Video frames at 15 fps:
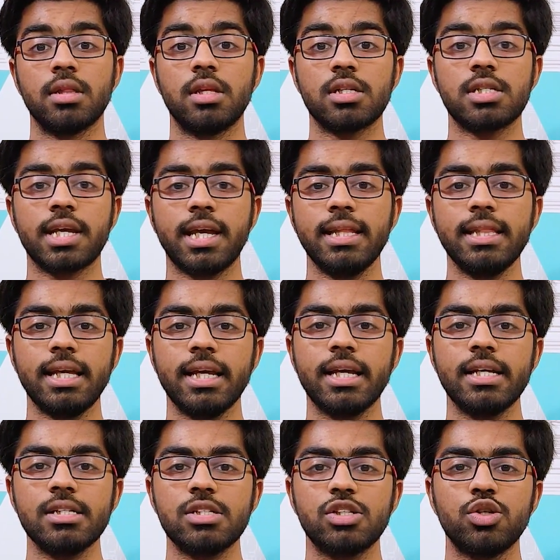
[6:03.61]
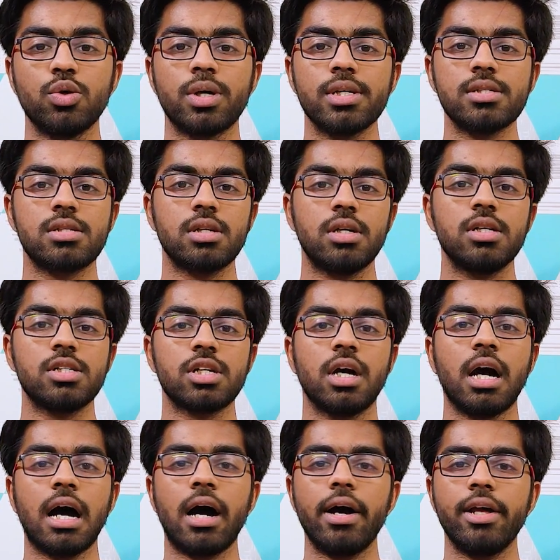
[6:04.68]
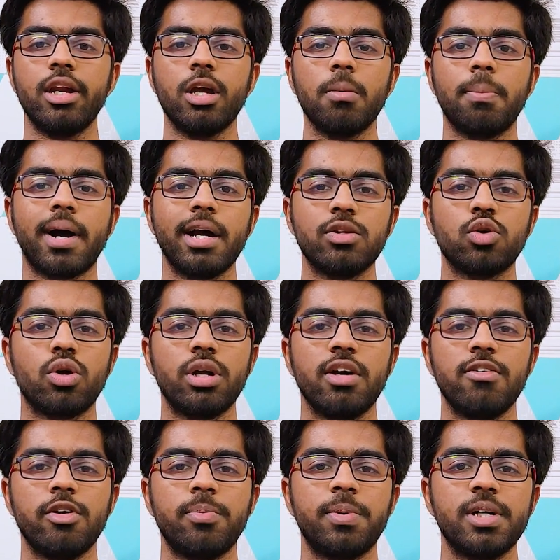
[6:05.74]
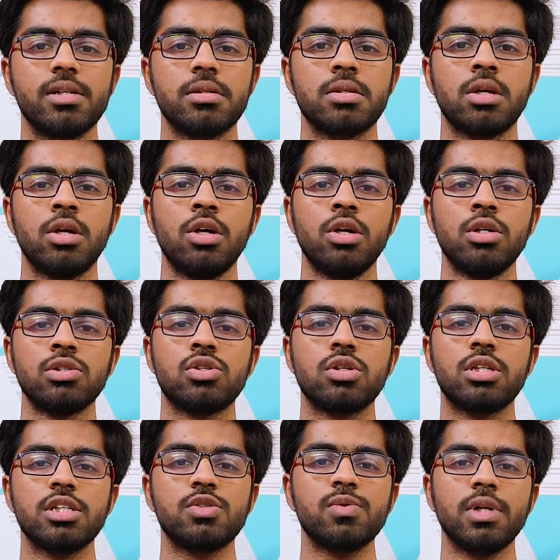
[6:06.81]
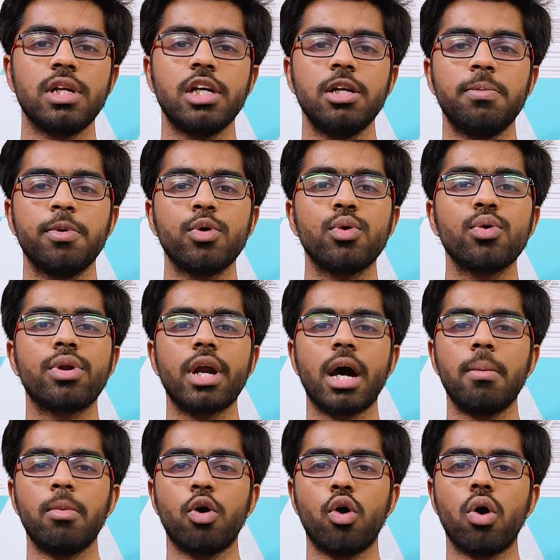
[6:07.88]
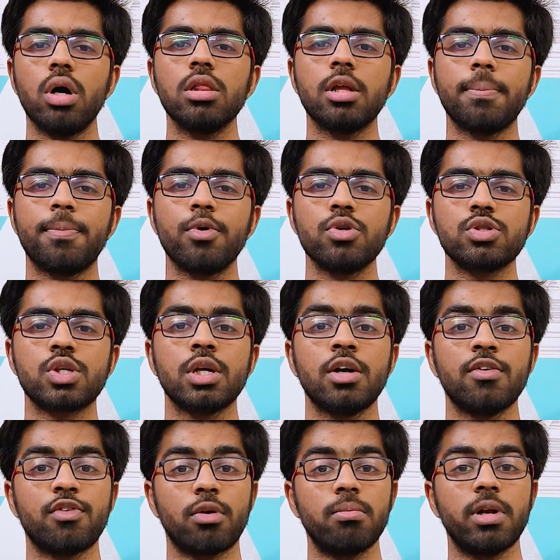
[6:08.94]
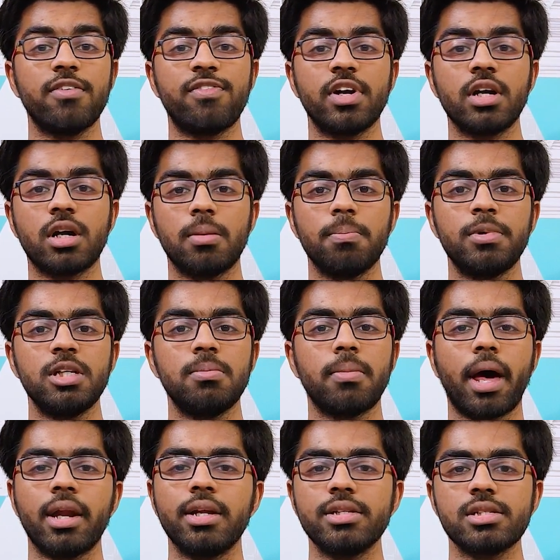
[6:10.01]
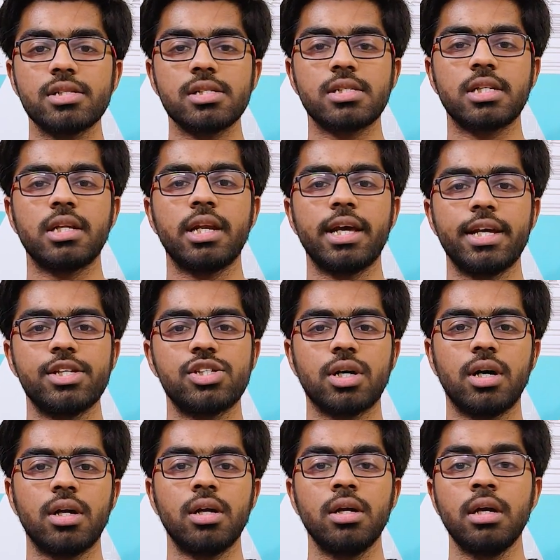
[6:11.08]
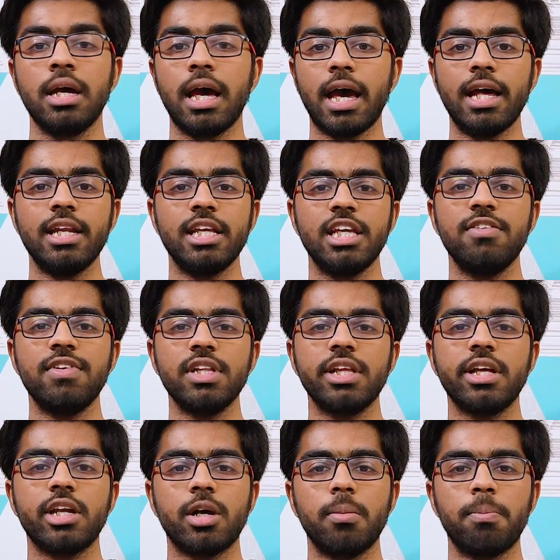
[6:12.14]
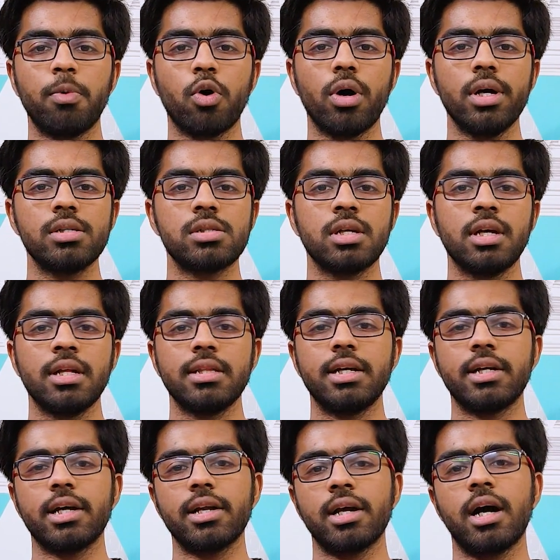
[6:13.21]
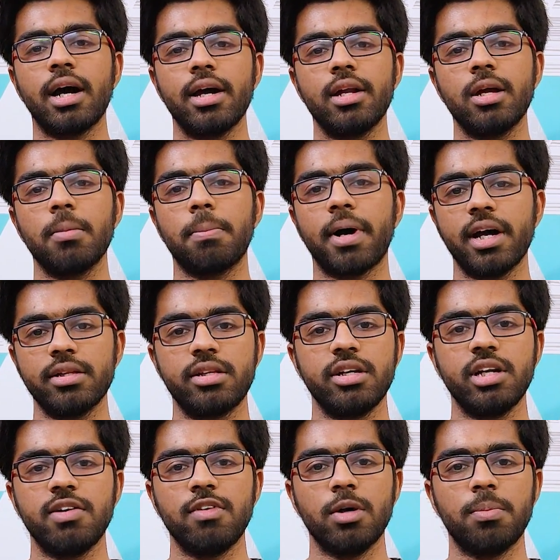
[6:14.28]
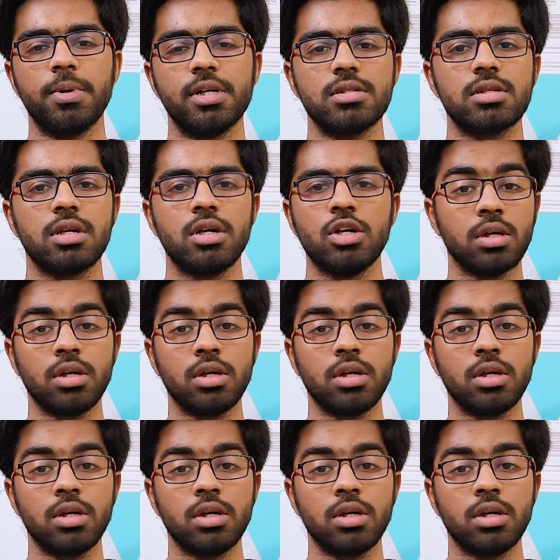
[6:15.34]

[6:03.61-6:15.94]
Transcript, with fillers: The second thing is you can search hiring Python developers. So this will help you to grab all the posts from different company managers and H R and even their employees that are hiring Python developers.